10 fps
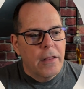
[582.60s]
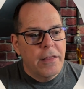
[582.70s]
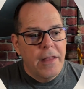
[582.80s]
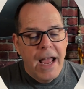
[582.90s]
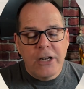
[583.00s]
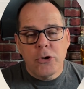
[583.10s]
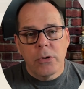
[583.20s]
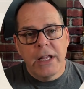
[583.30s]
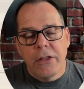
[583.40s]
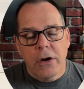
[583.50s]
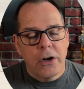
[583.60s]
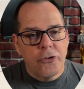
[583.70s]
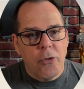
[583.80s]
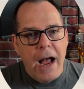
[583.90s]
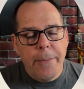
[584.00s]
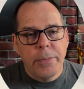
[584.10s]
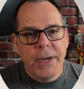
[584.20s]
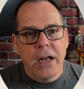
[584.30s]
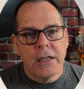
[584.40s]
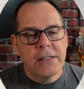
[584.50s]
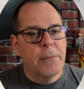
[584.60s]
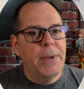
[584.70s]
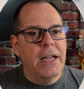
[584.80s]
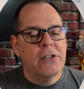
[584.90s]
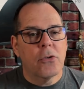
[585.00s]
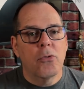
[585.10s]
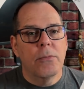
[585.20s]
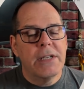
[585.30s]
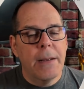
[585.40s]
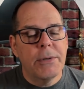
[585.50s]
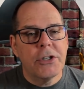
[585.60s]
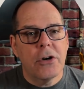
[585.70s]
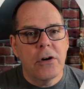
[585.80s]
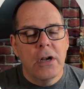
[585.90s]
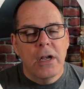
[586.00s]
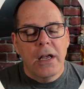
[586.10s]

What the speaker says: Naturally, they're going to drop because the beans are room temperature